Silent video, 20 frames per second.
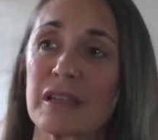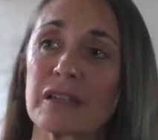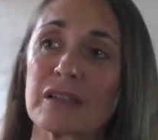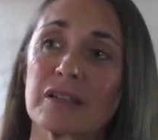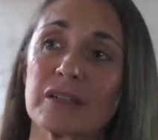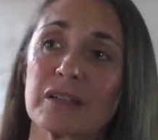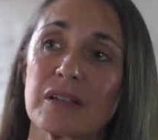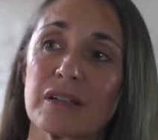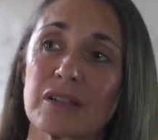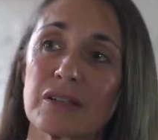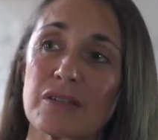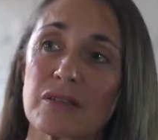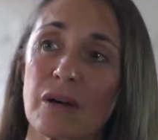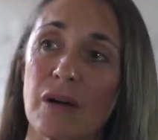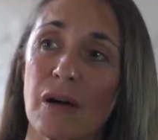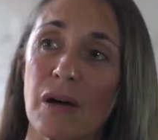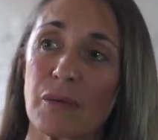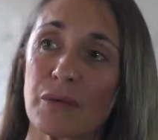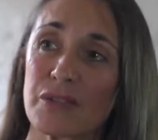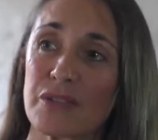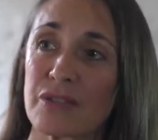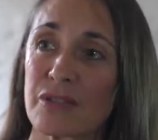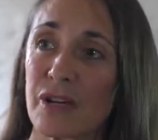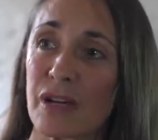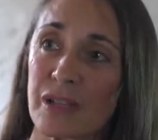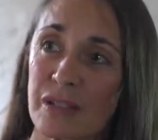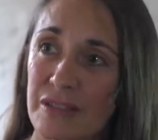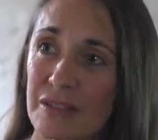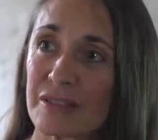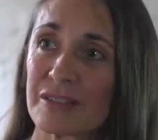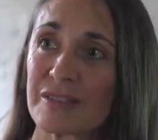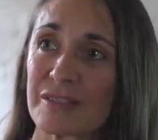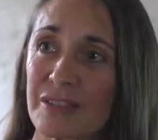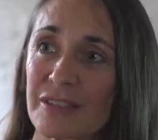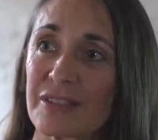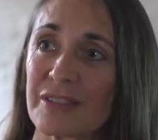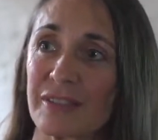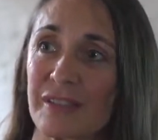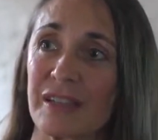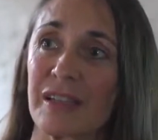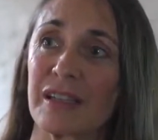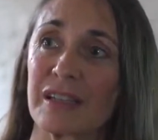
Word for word: it. So I was taught to, to see